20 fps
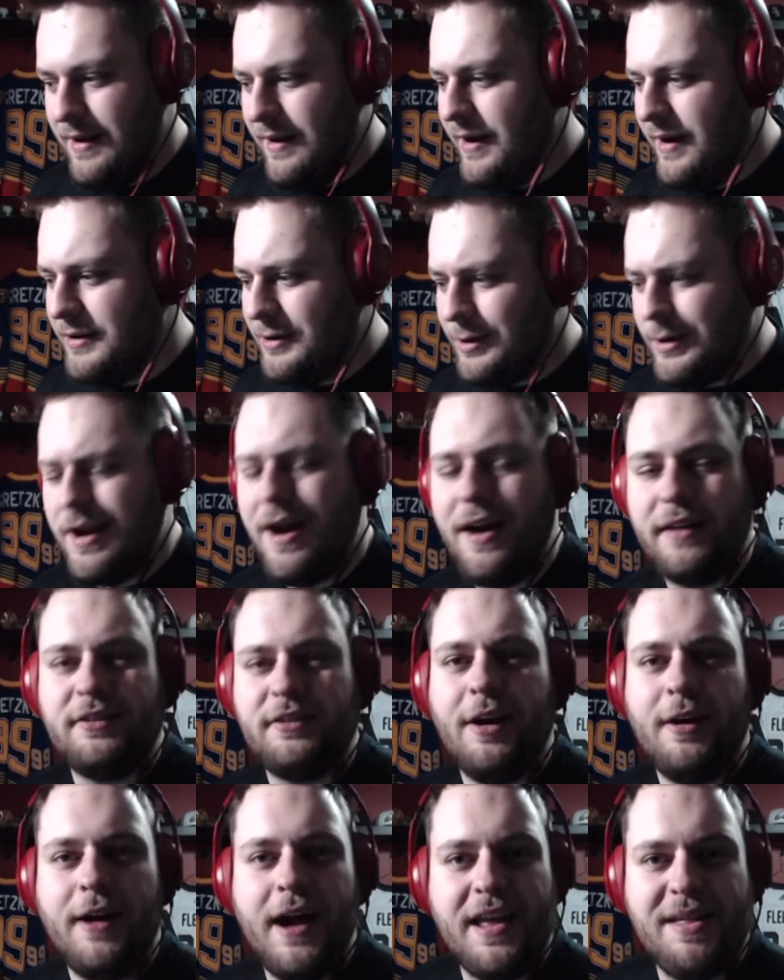undercut
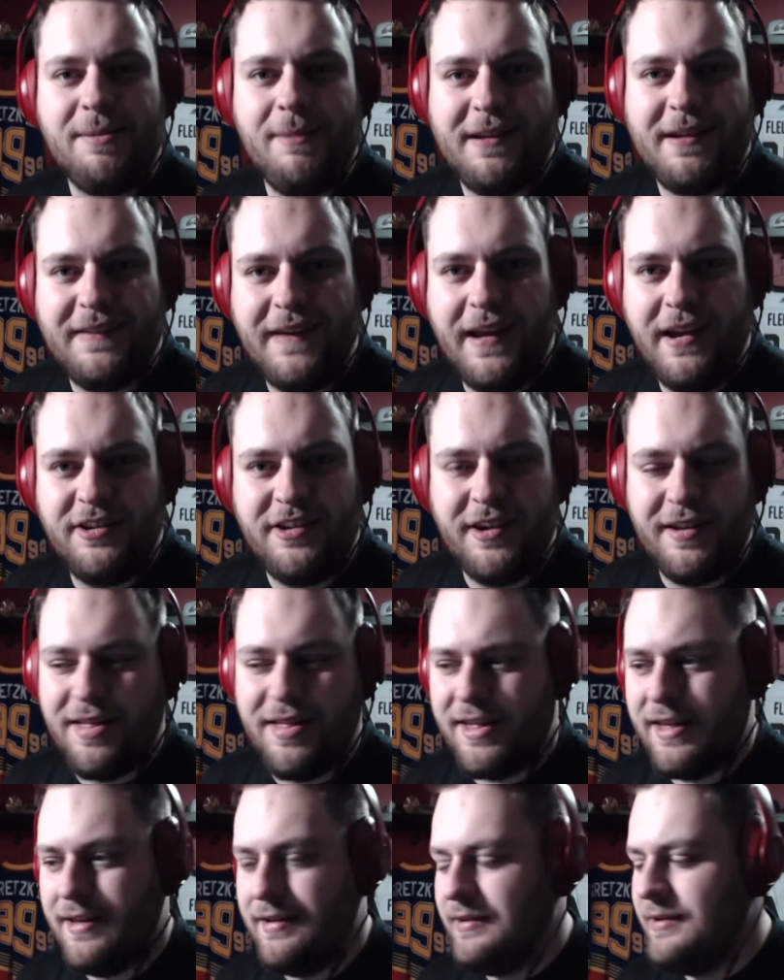our
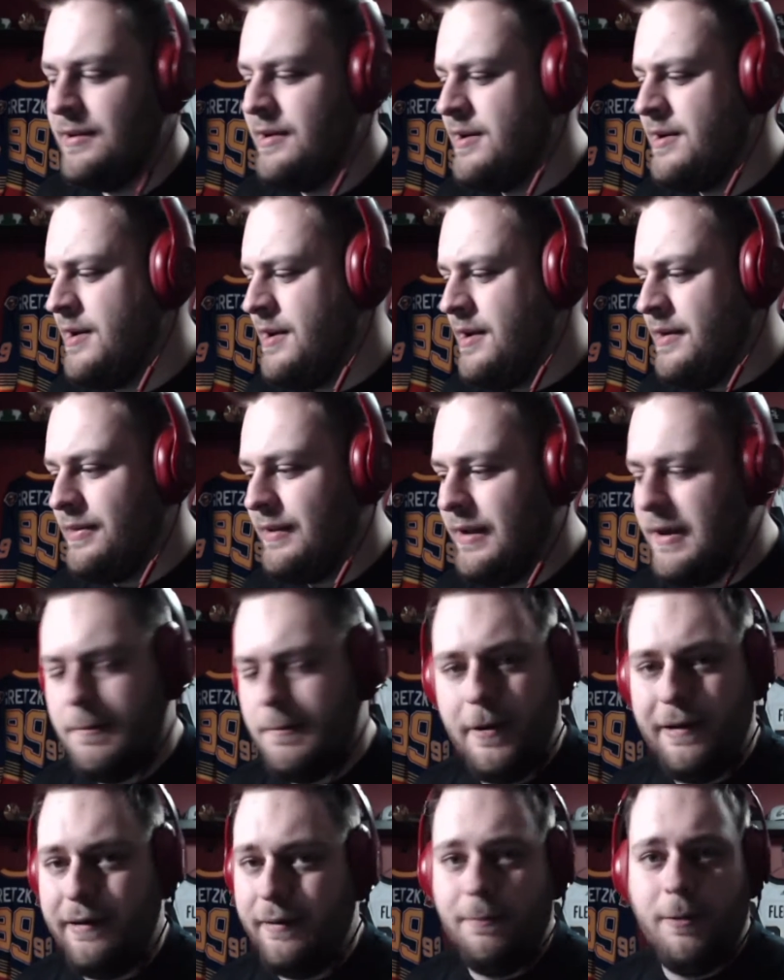expectations and
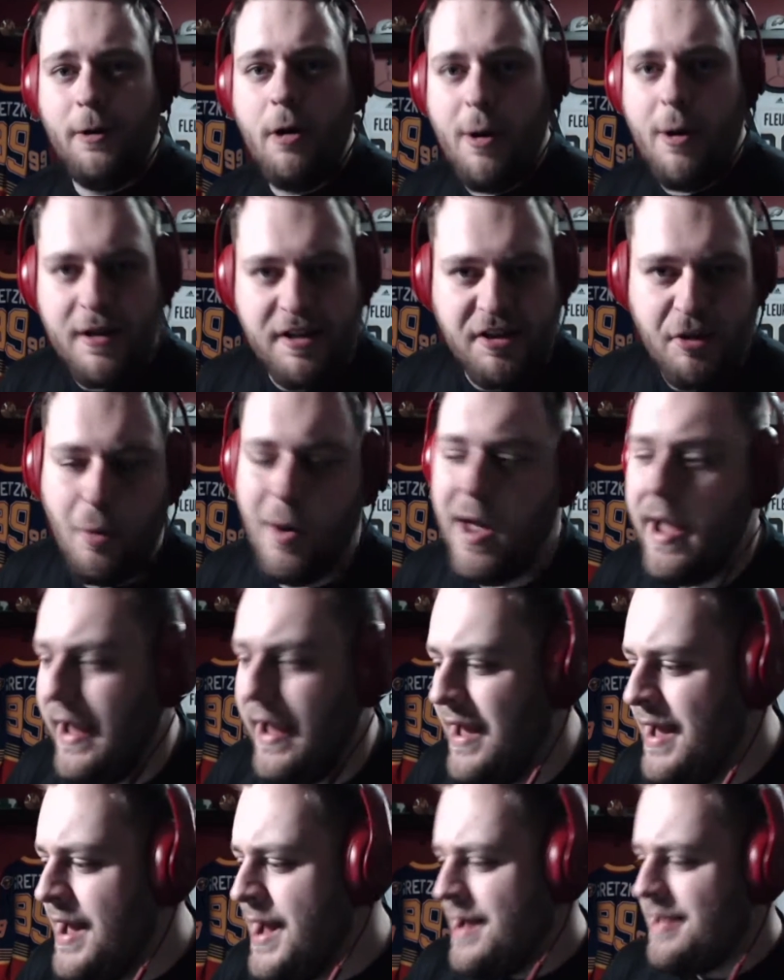completely blow us away.
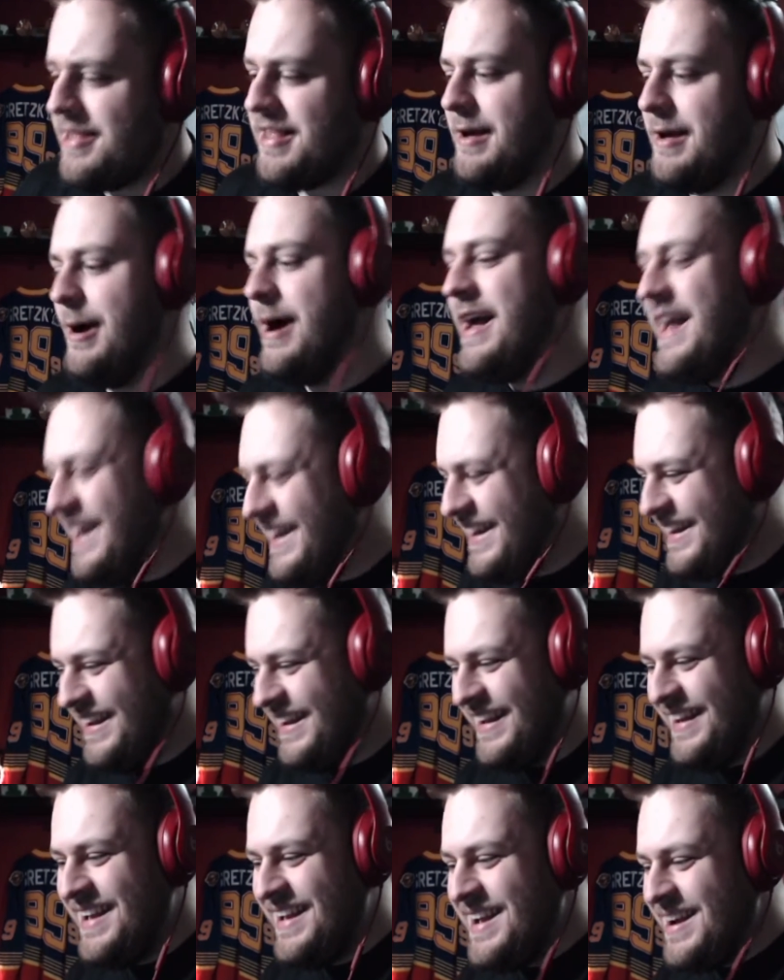So
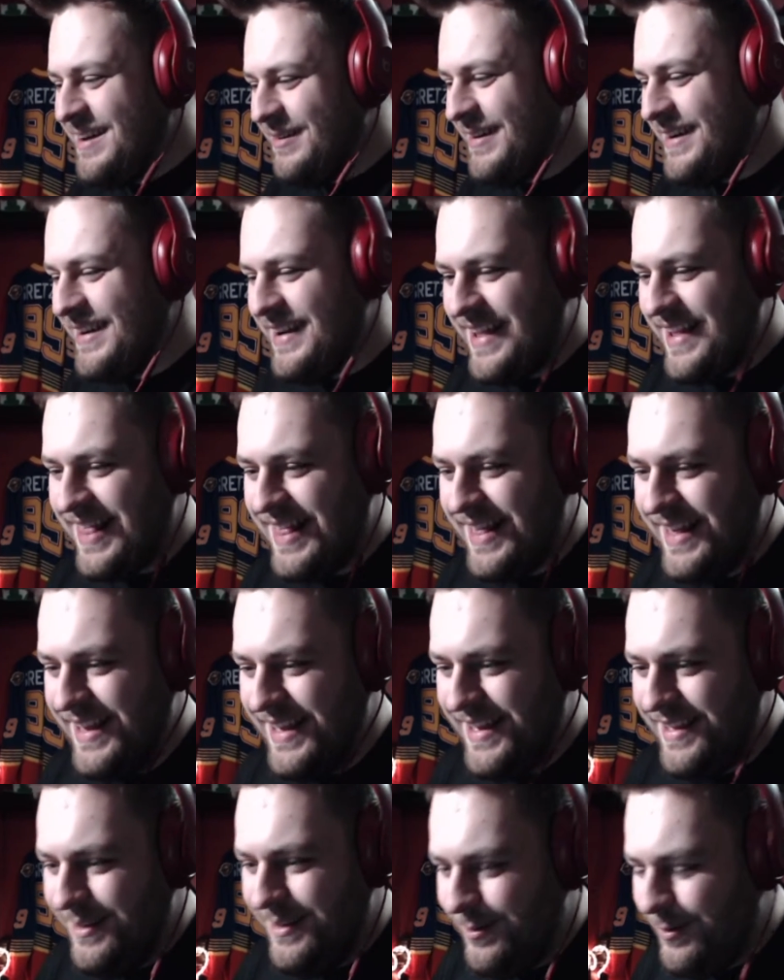we're going to
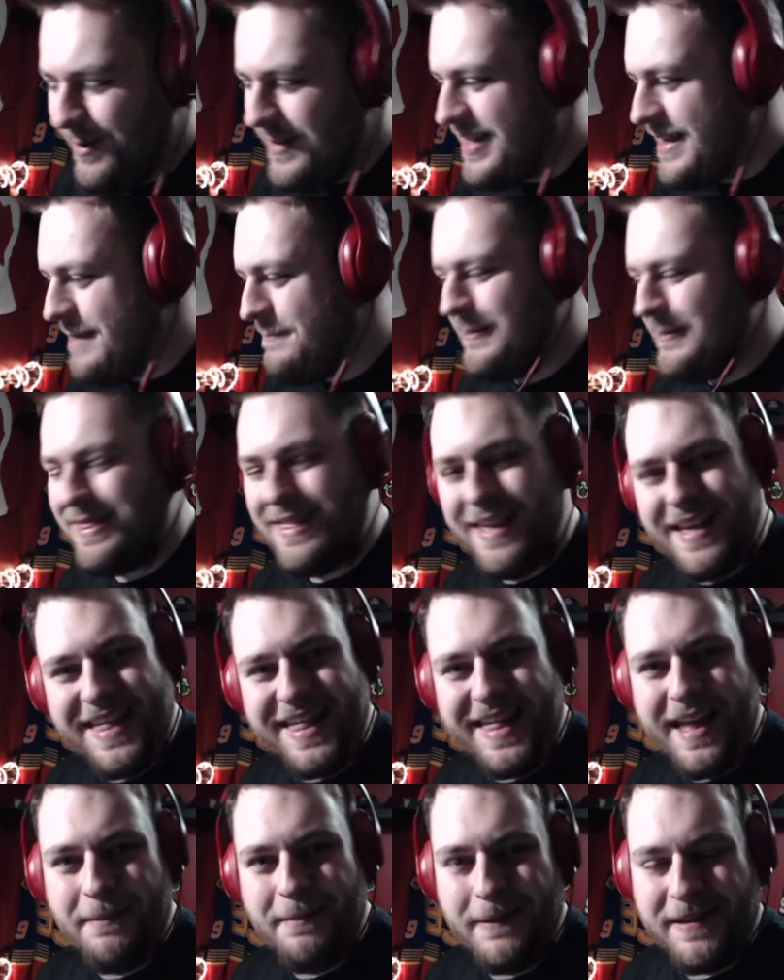see what's up with
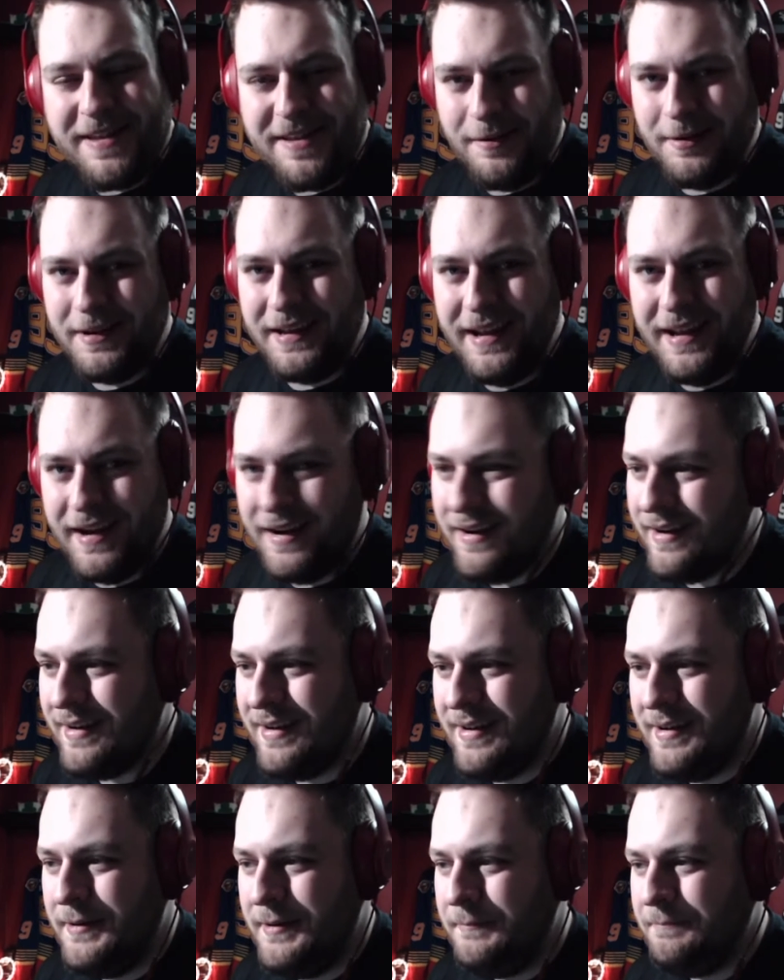this episode here.
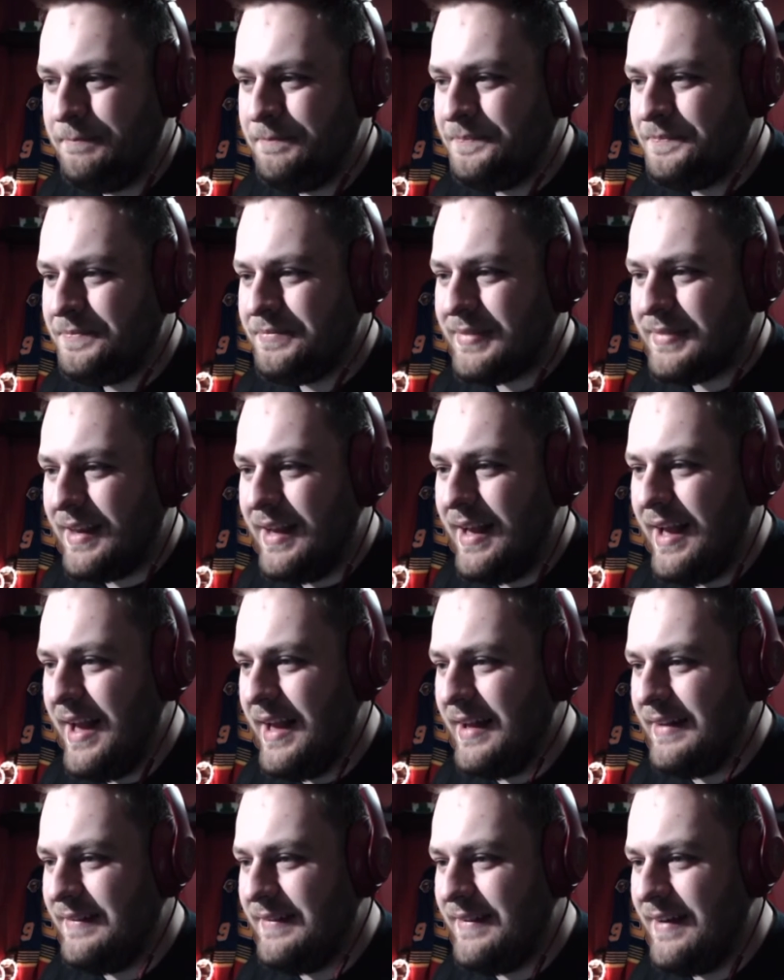
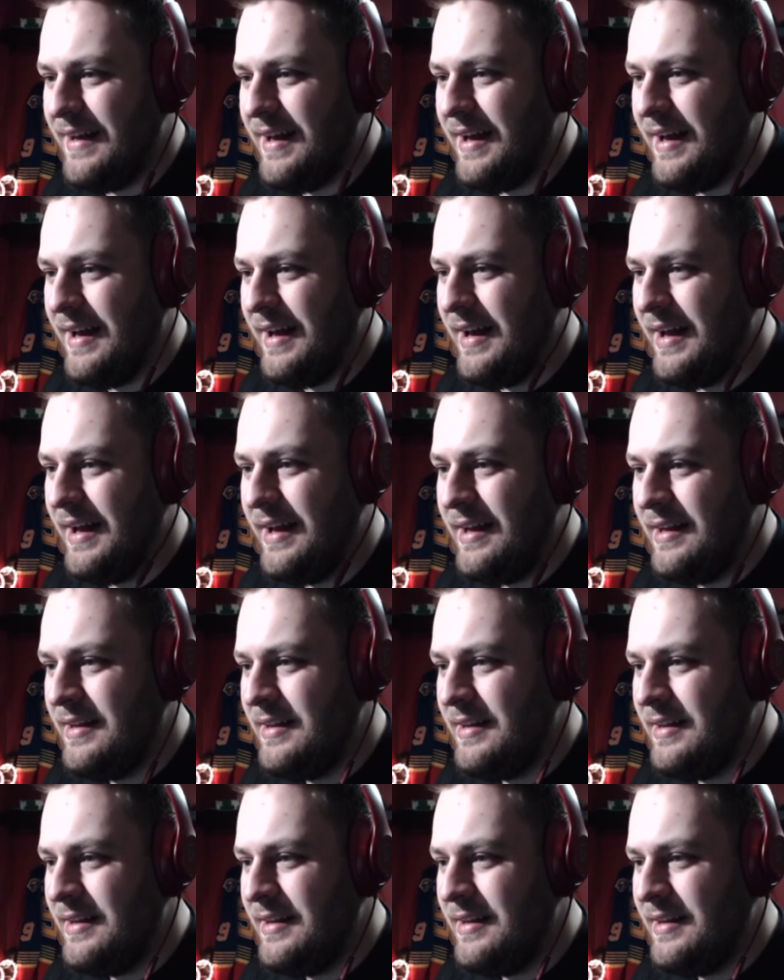And the